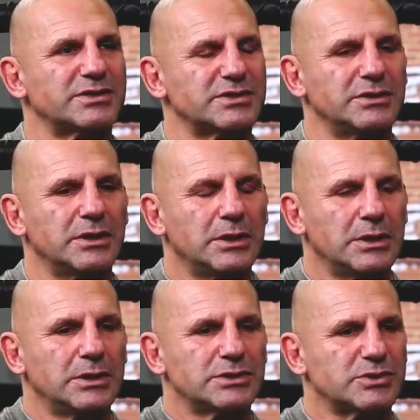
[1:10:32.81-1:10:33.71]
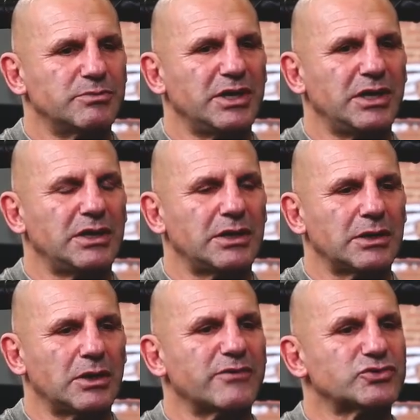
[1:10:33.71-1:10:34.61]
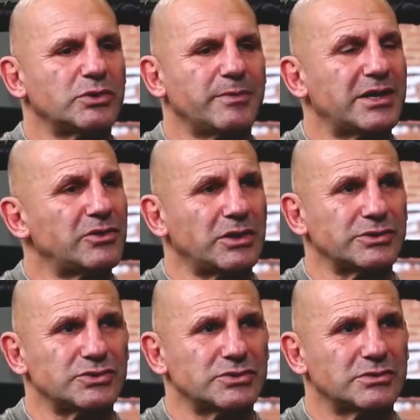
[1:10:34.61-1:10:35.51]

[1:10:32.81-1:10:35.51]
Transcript: And to me, life's all about knowledge.